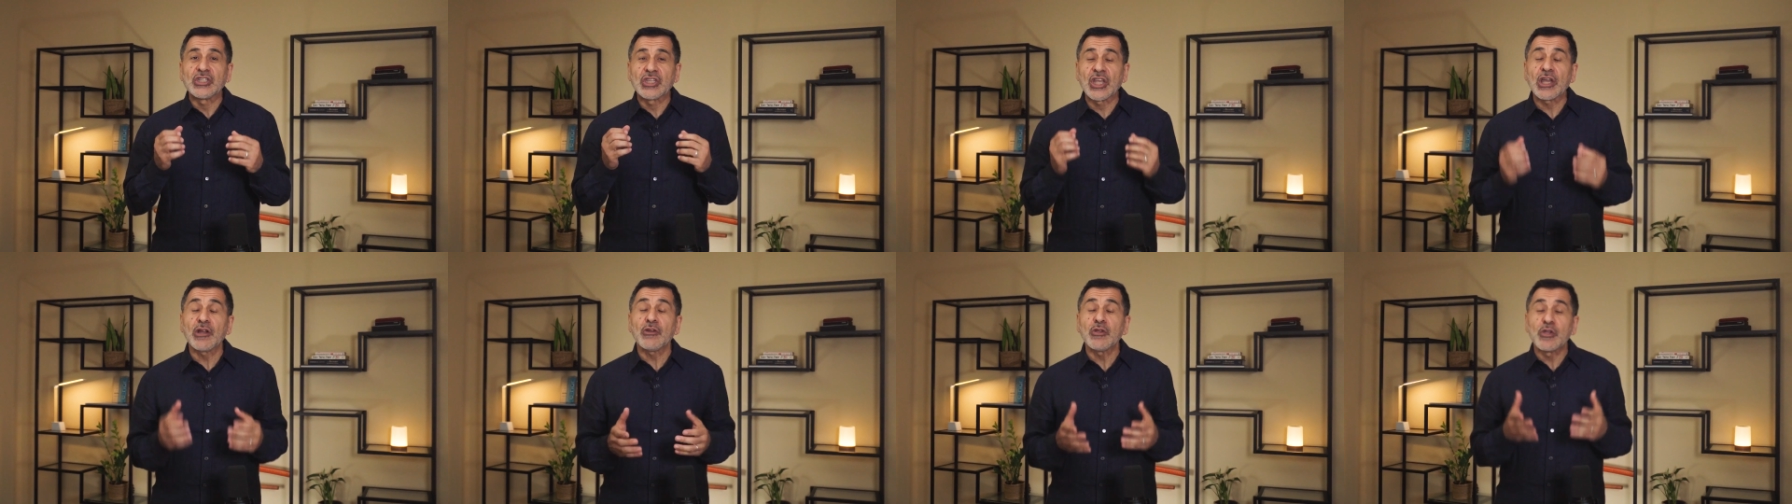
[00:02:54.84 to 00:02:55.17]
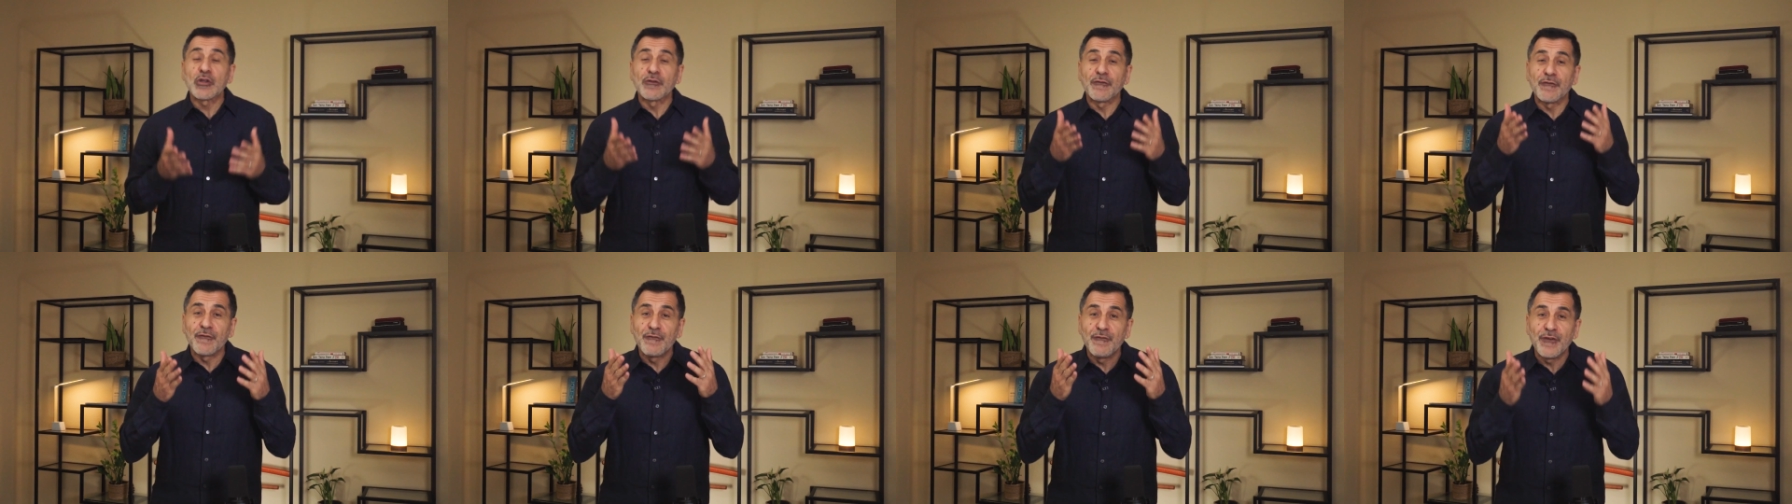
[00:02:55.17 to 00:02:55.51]
Share
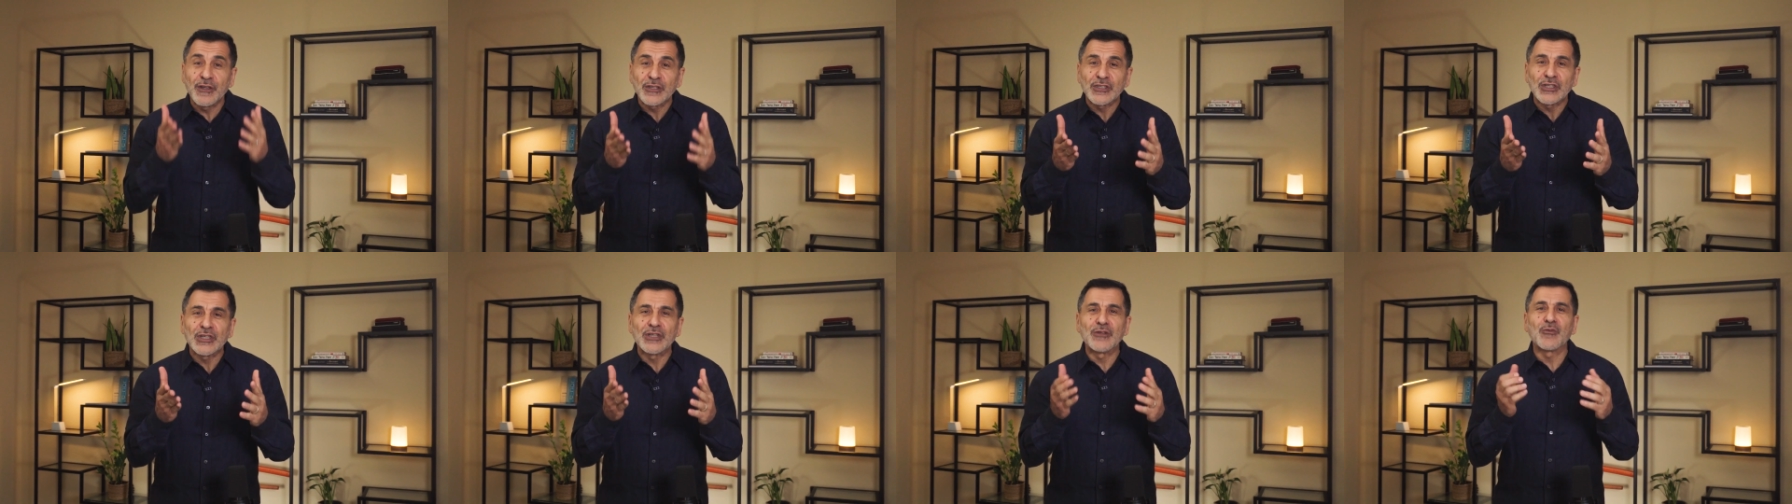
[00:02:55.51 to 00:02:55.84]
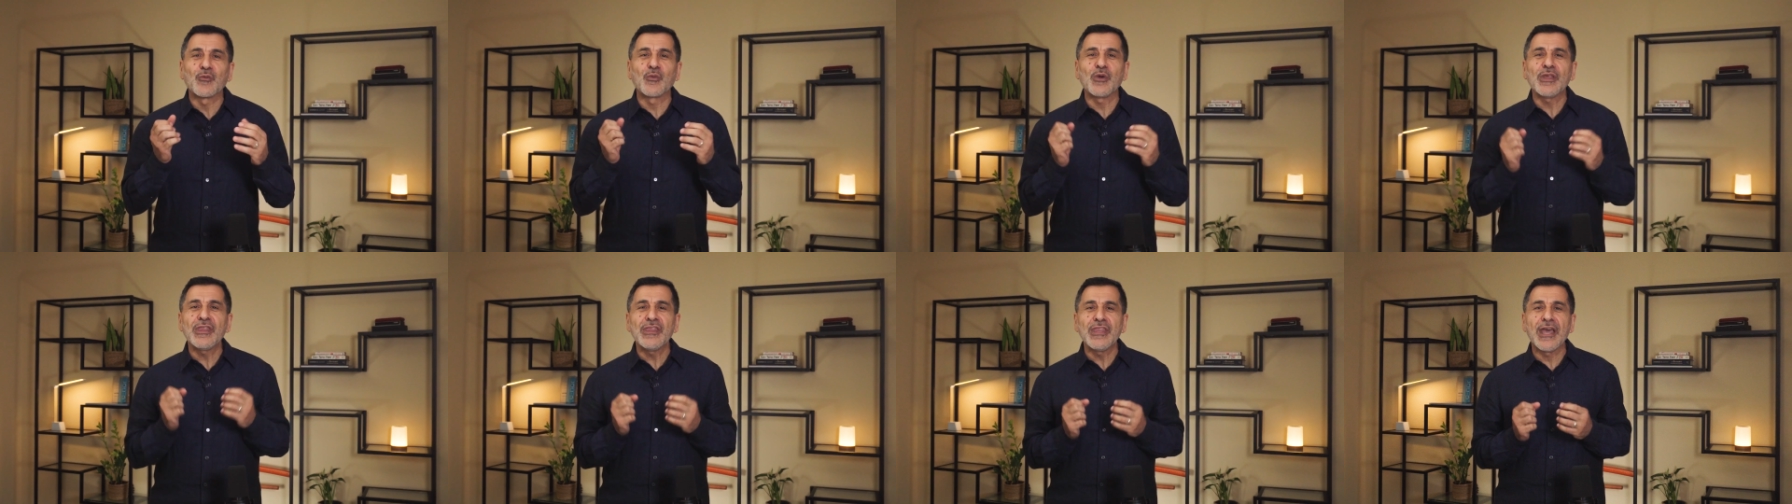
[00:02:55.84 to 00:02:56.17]
your
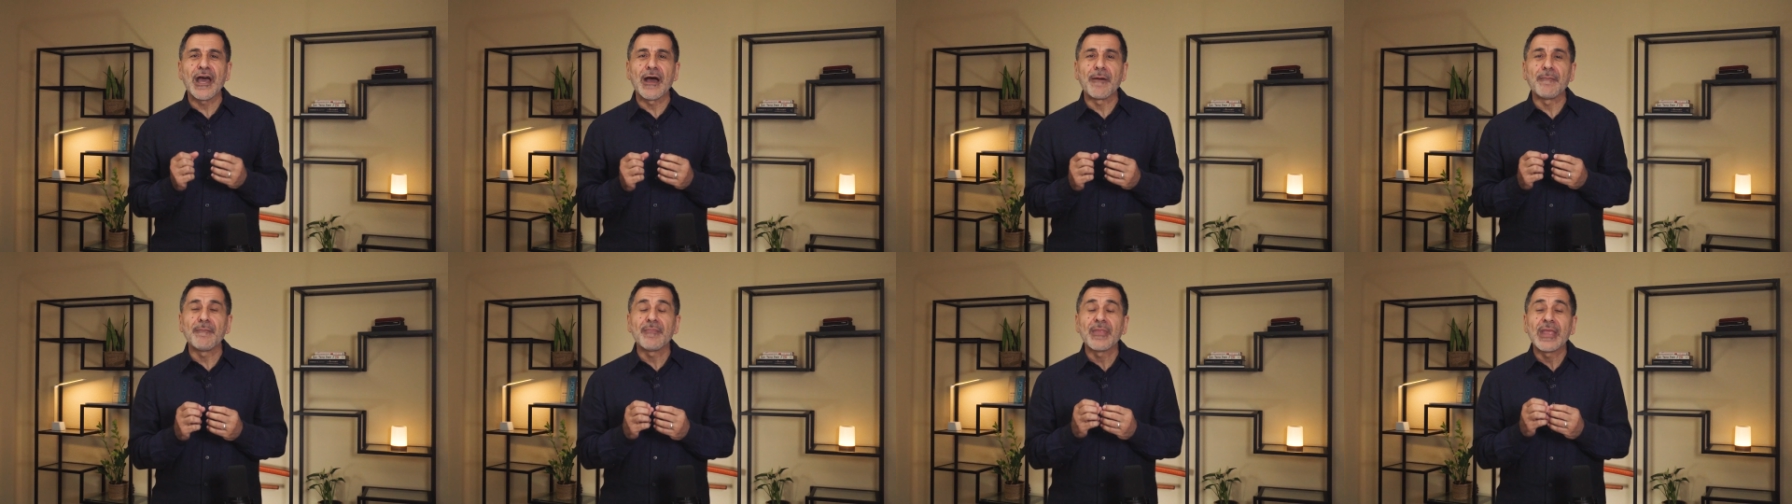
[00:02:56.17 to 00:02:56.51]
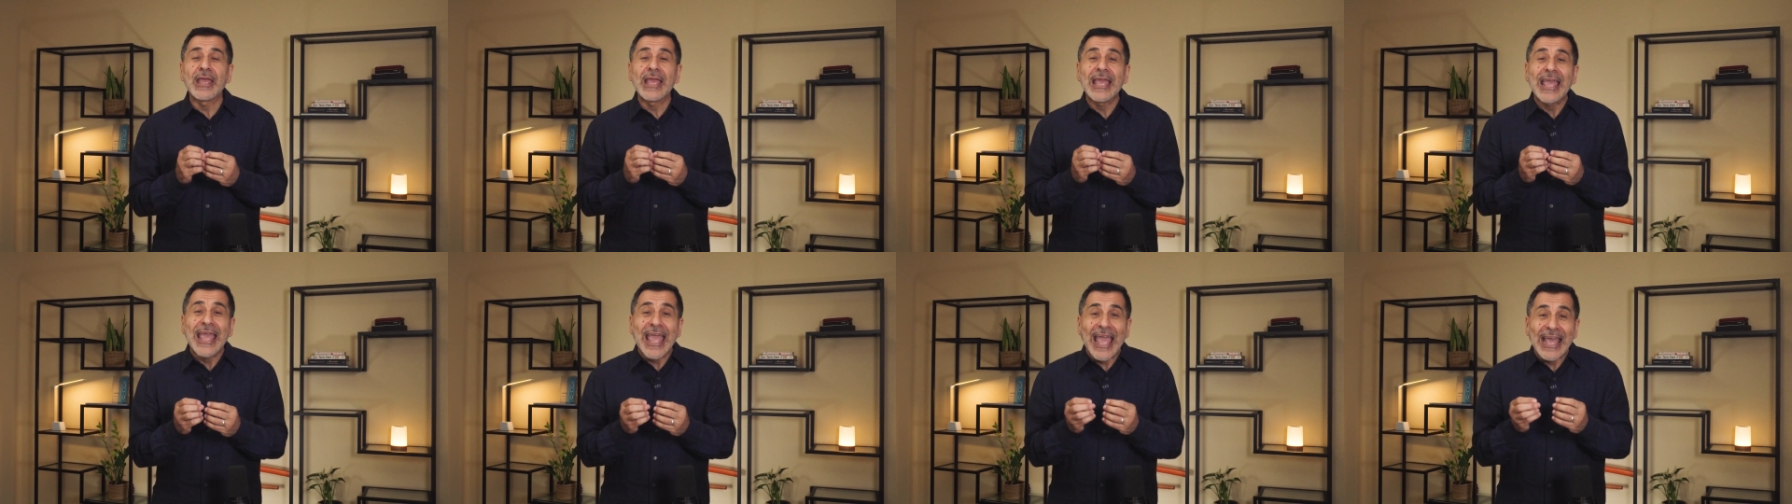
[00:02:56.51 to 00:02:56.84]
vision with them
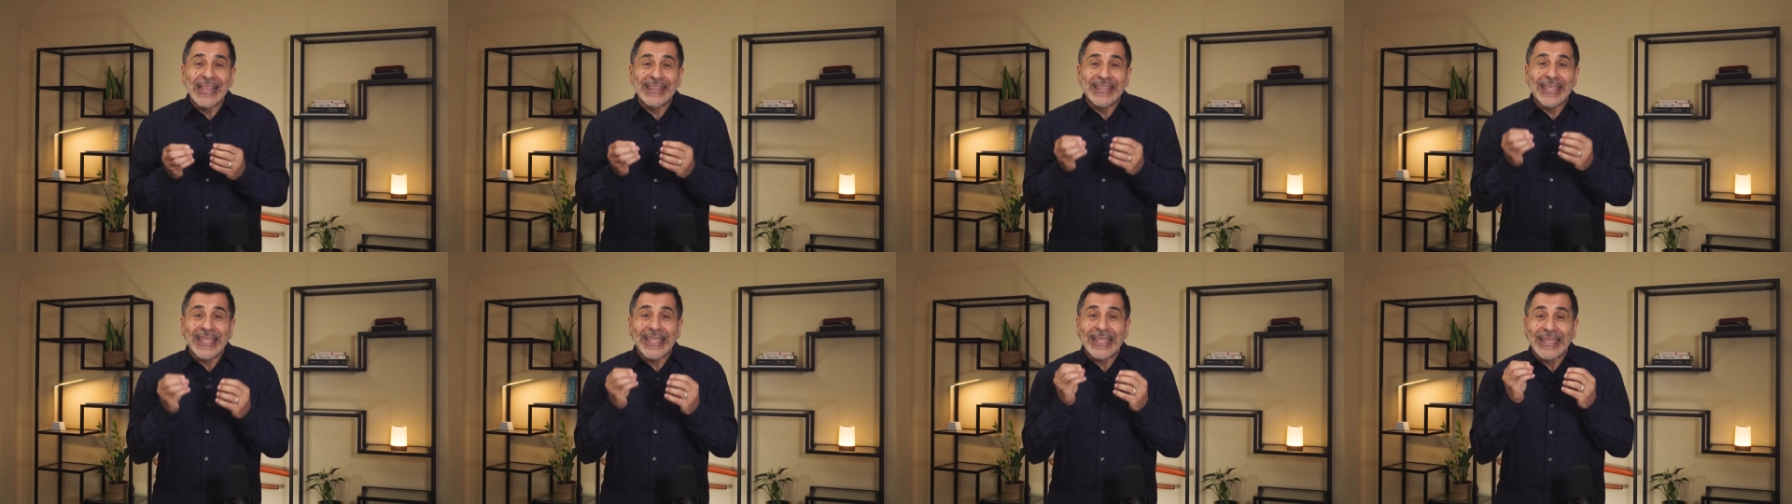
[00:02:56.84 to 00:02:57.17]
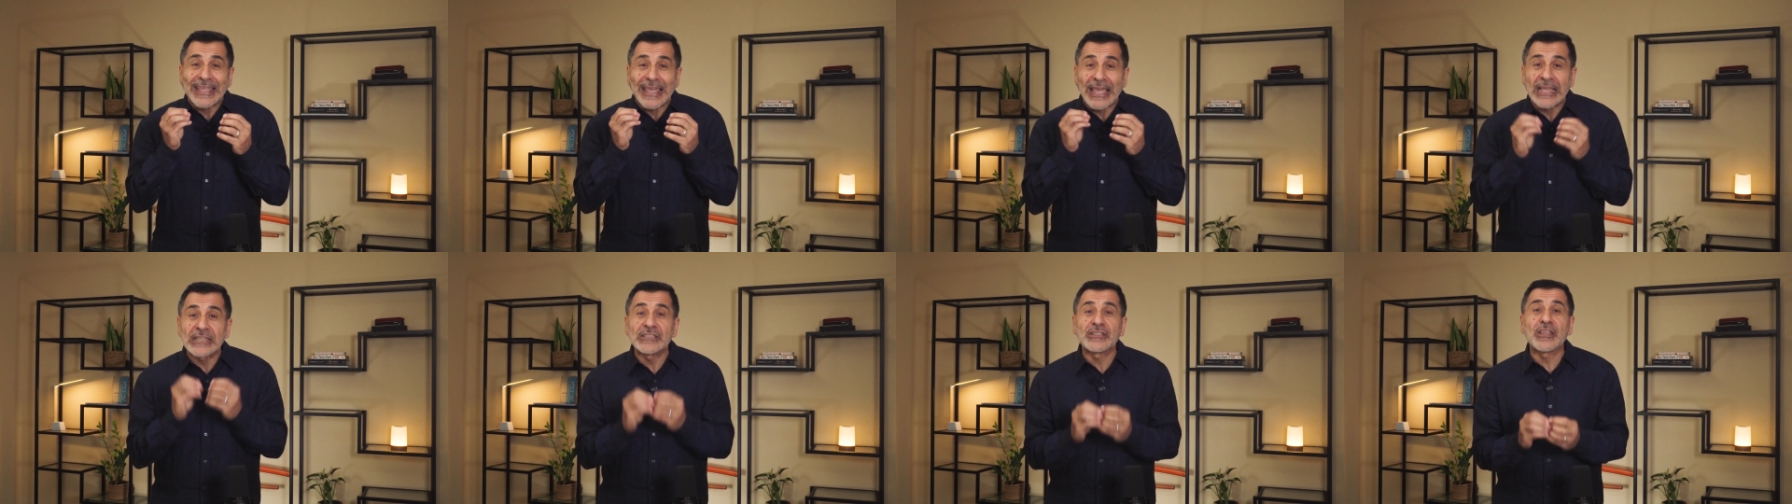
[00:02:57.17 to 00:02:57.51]
and
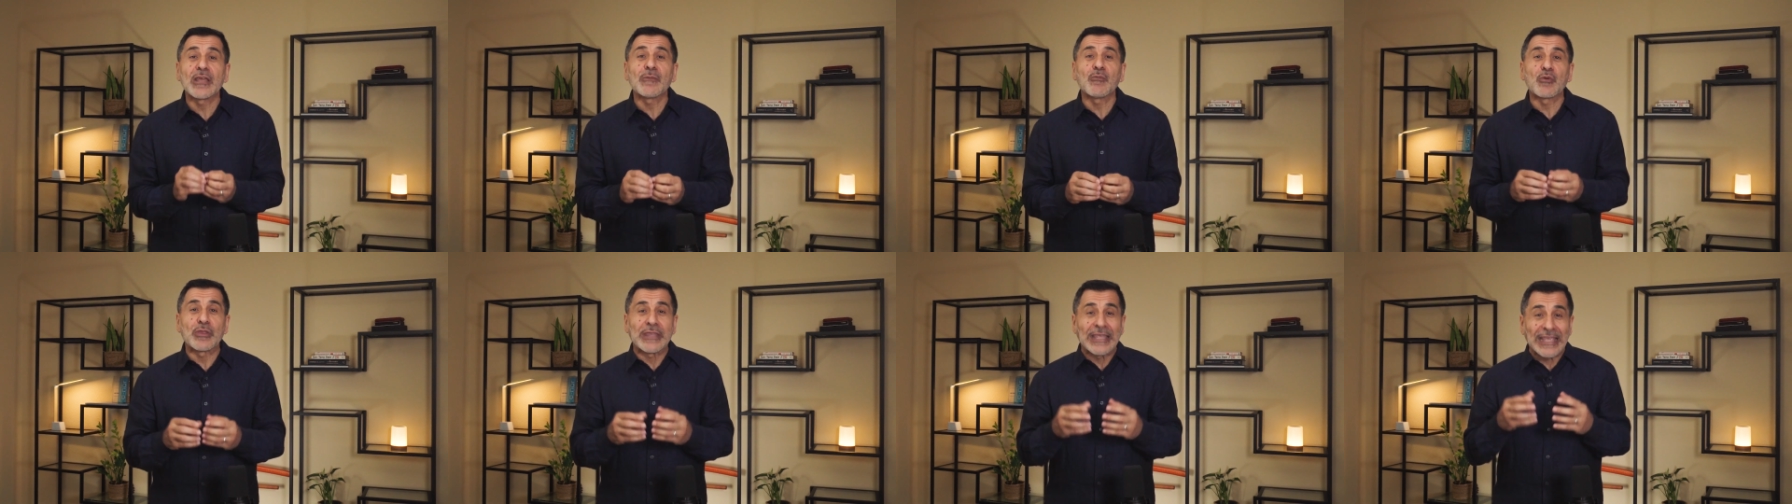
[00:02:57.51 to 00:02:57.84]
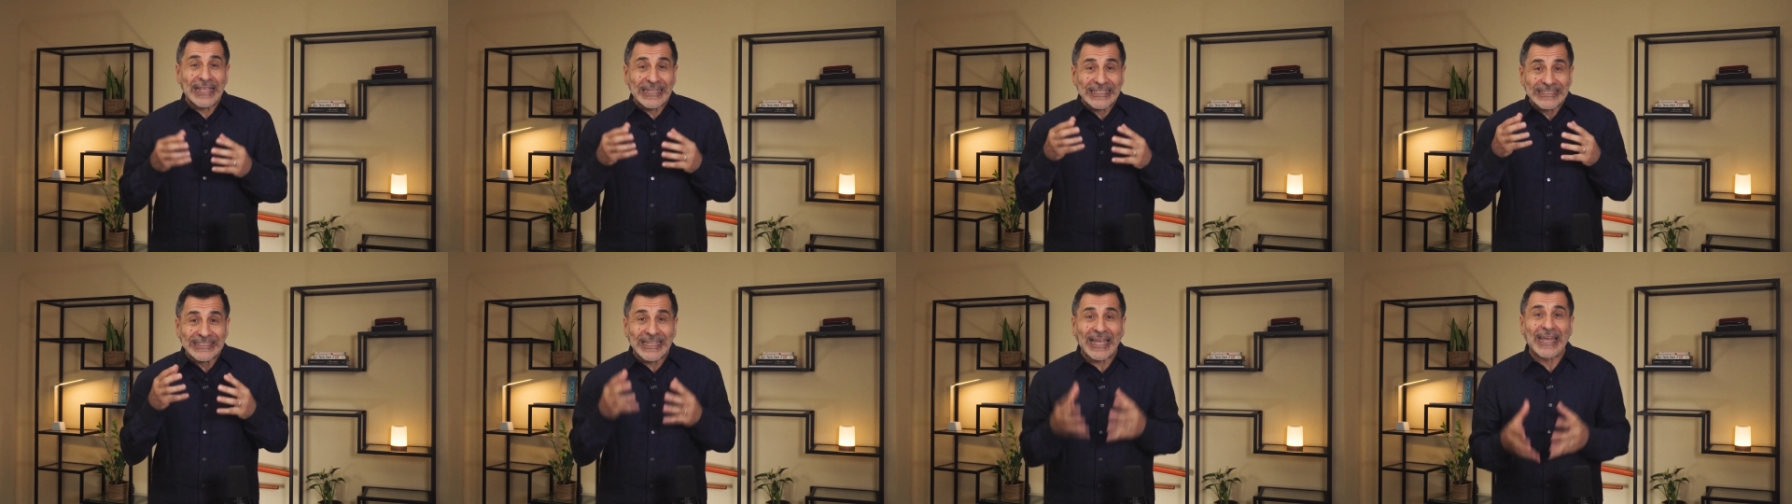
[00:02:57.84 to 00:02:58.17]
engage them with
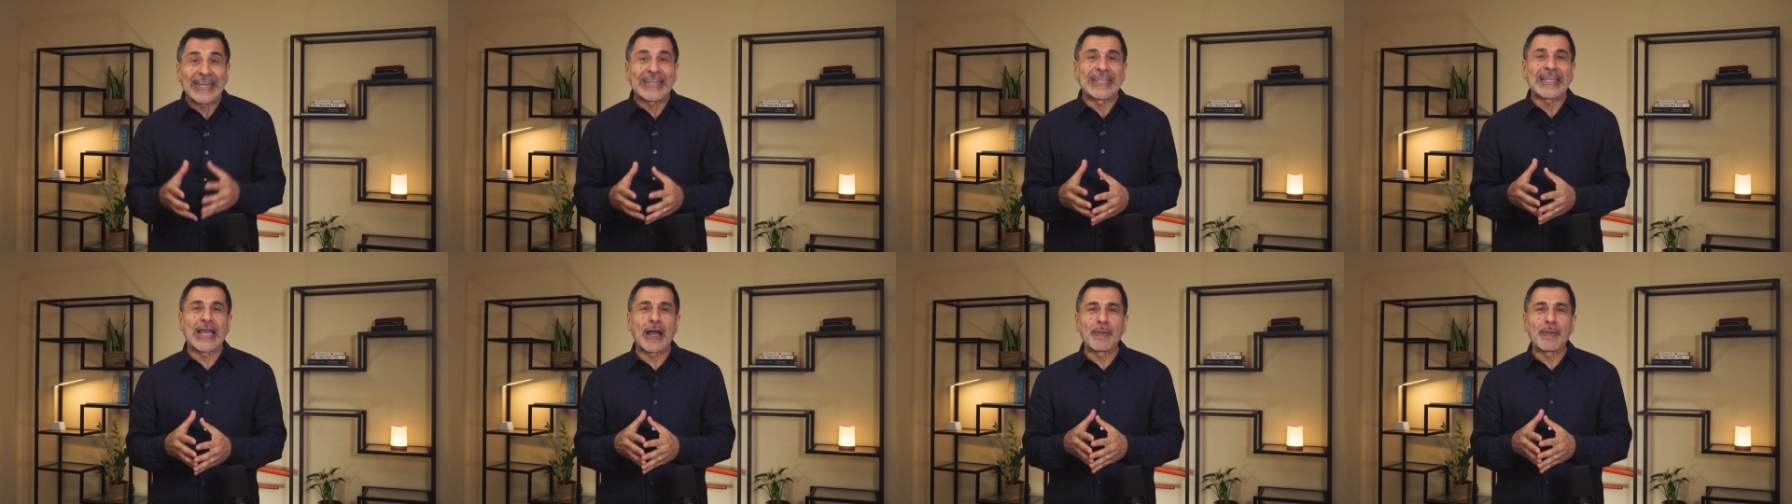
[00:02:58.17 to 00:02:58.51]
exciting